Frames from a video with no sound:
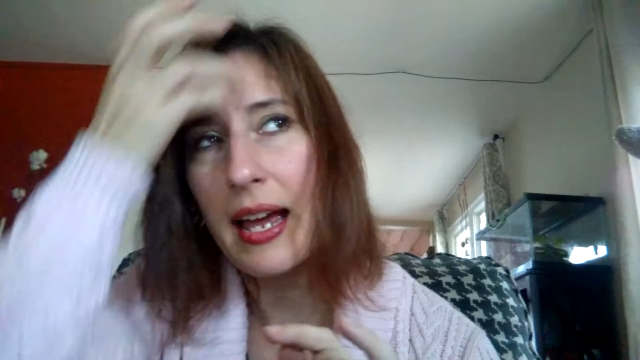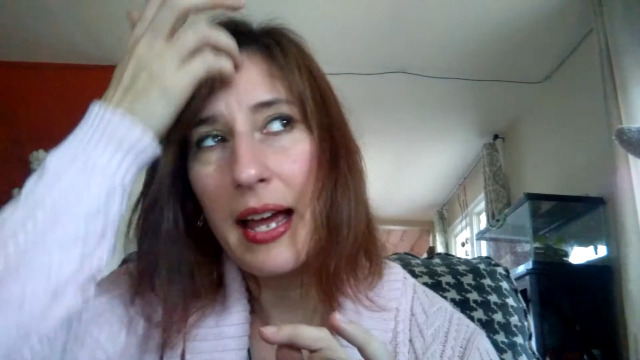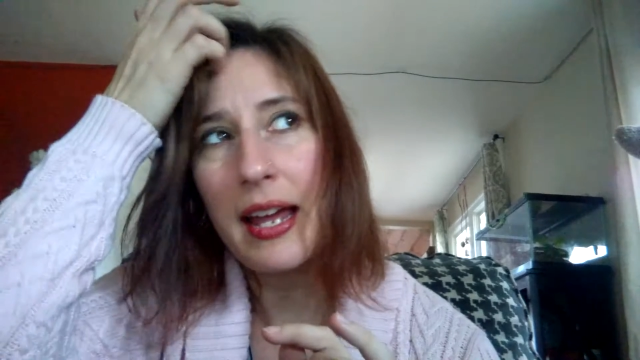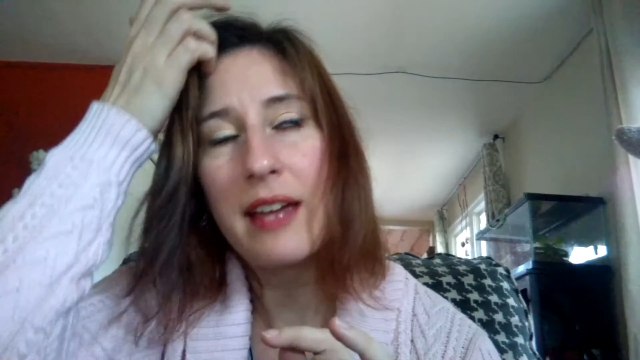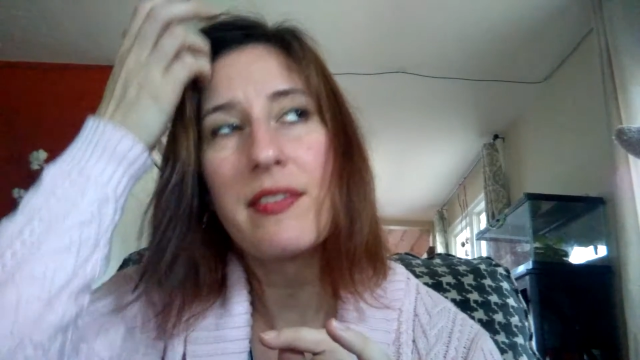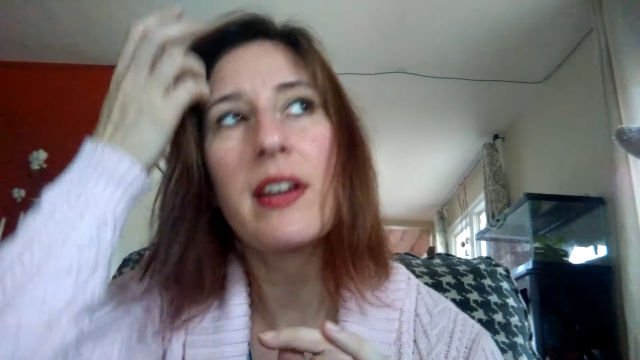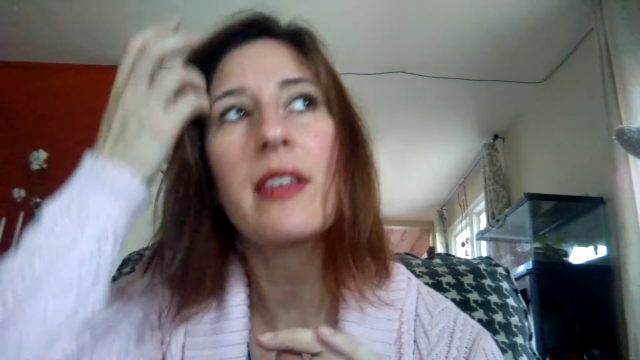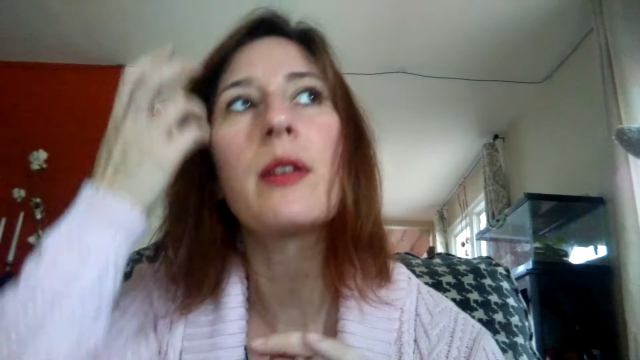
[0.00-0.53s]
I
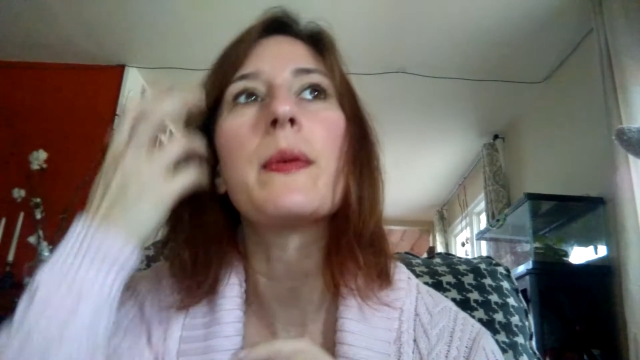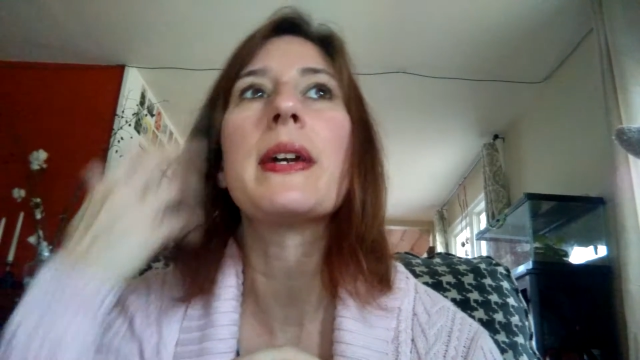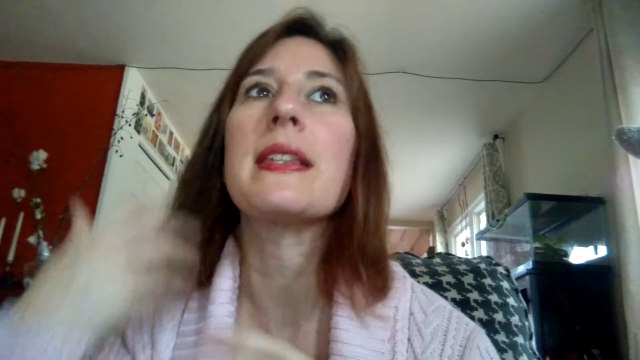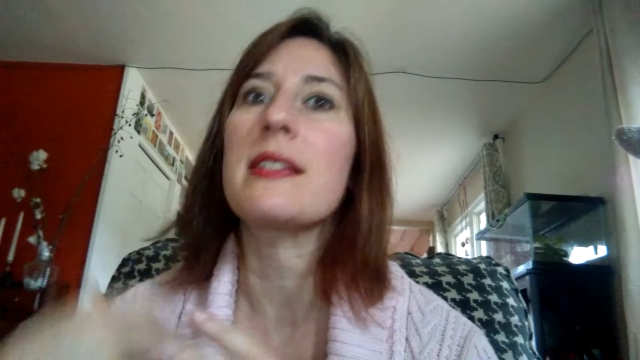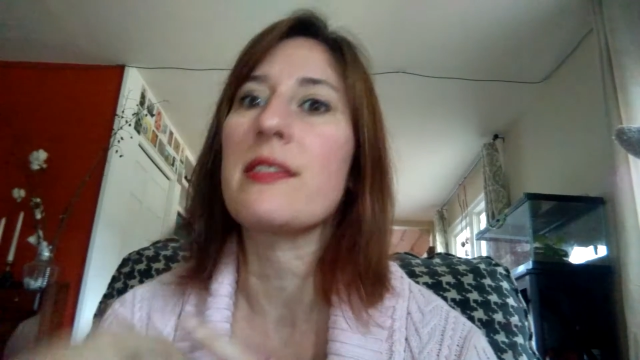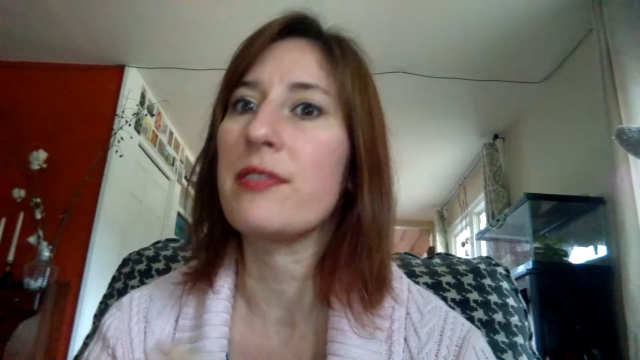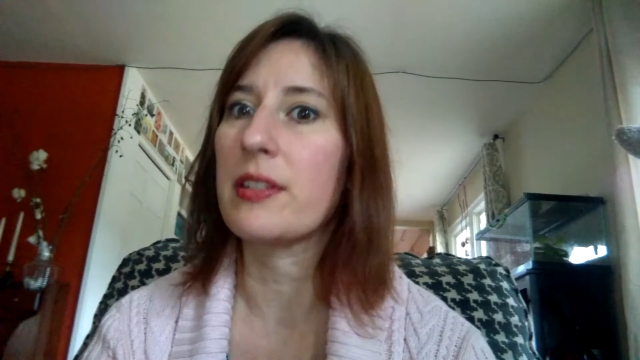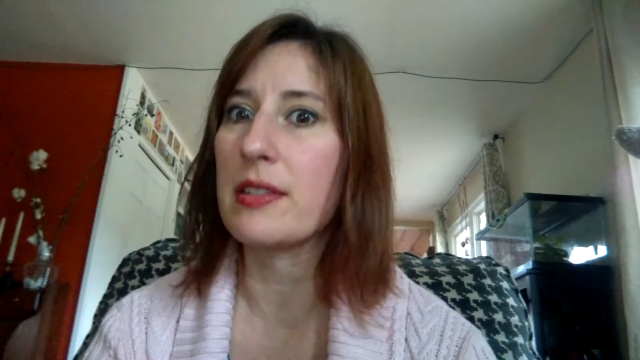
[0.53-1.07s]
have other
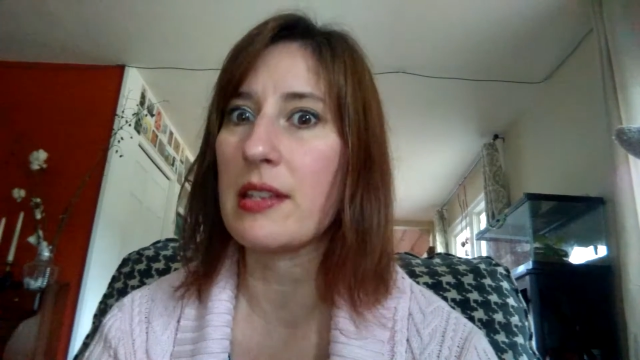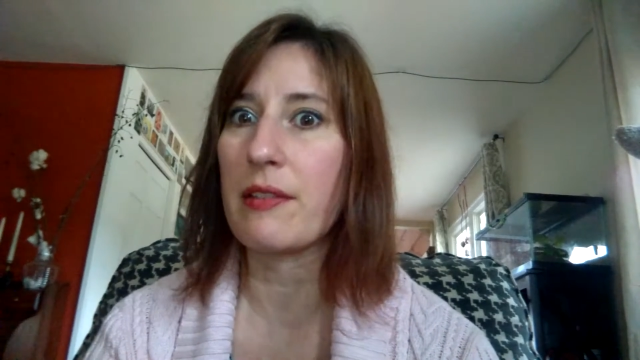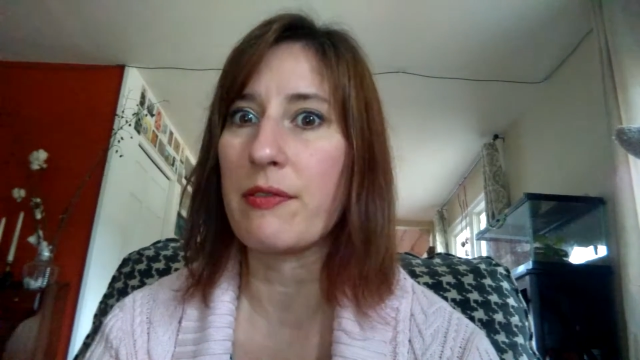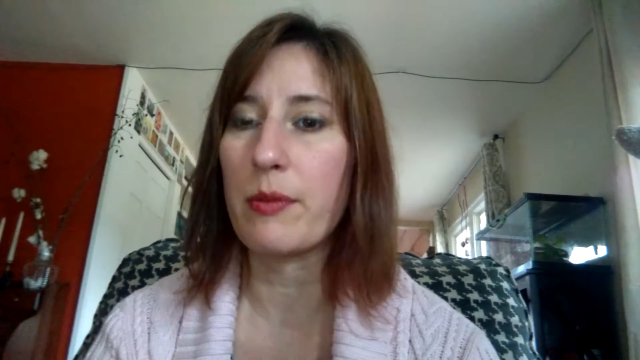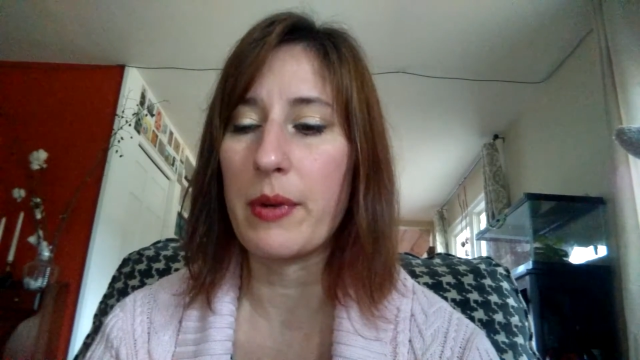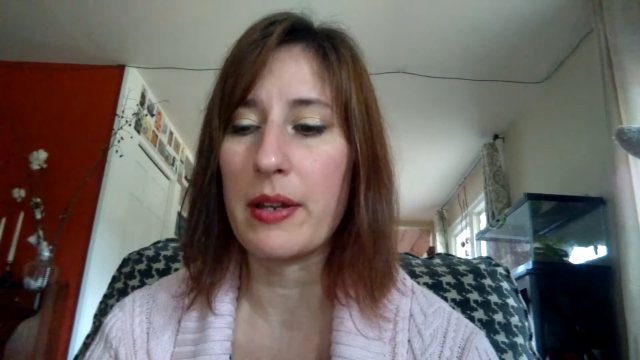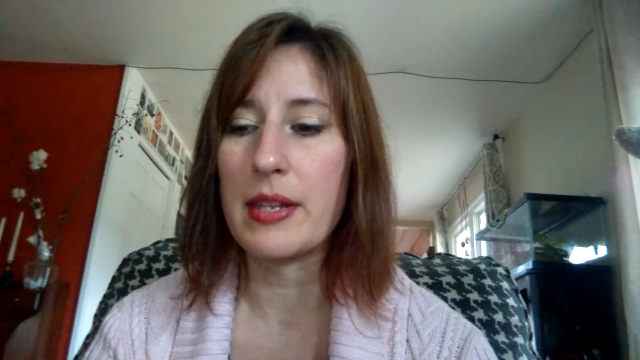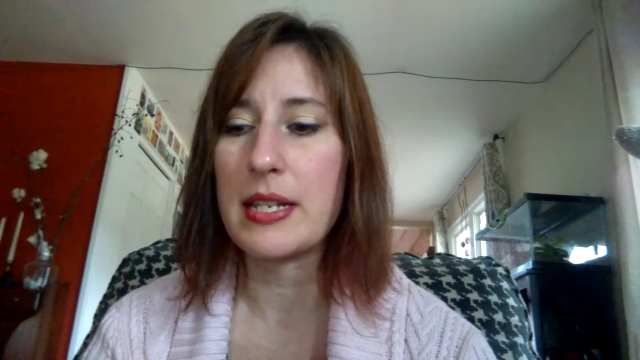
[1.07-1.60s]
ways to feel
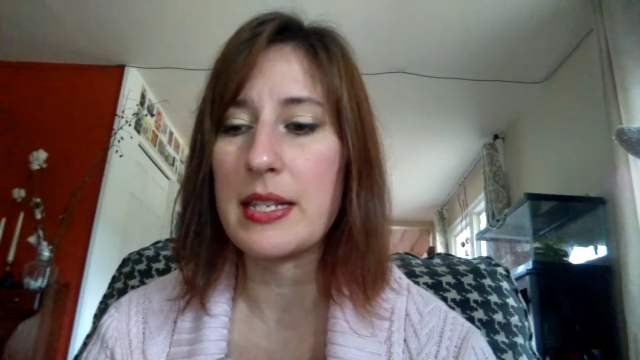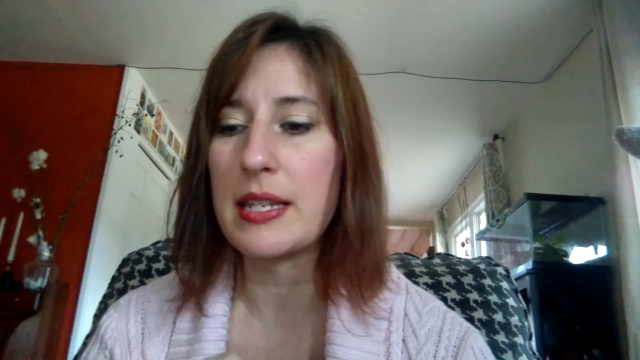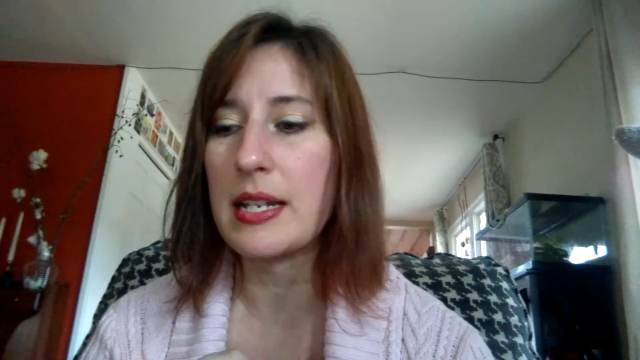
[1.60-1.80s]
self-aware these